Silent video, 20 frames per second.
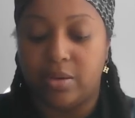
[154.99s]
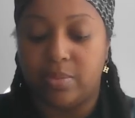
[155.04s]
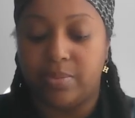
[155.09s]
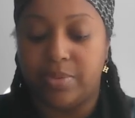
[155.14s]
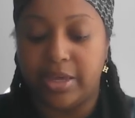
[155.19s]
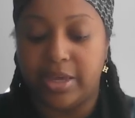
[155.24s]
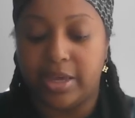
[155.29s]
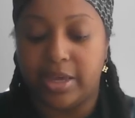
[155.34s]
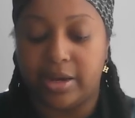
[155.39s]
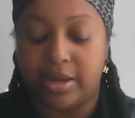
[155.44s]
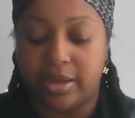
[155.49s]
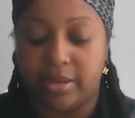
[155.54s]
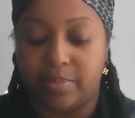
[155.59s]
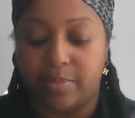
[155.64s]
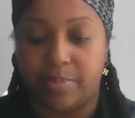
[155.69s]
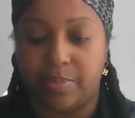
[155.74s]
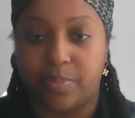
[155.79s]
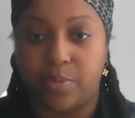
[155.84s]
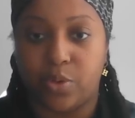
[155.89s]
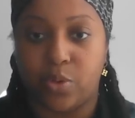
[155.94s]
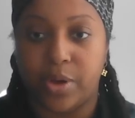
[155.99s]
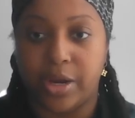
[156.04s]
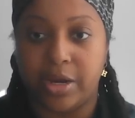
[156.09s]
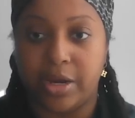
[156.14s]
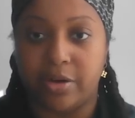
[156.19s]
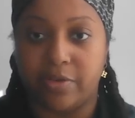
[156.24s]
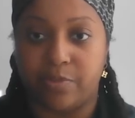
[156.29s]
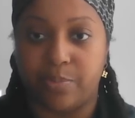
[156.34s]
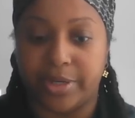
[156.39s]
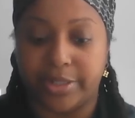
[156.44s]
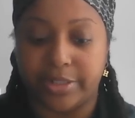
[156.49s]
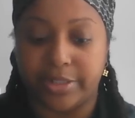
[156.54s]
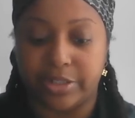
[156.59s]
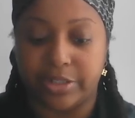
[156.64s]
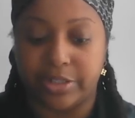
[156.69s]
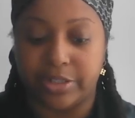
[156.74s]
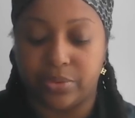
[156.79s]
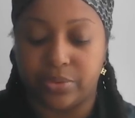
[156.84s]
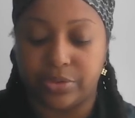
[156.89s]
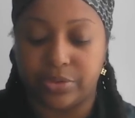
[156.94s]
beginning. Queen of
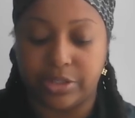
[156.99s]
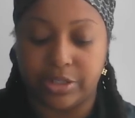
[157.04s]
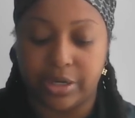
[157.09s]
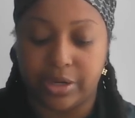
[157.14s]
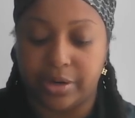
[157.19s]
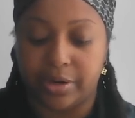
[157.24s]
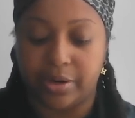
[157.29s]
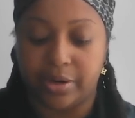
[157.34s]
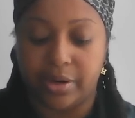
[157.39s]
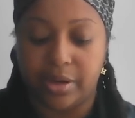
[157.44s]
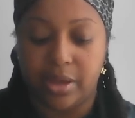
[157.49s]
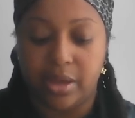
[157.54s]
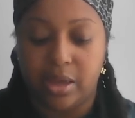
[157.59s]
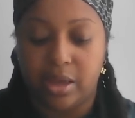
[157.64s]
here.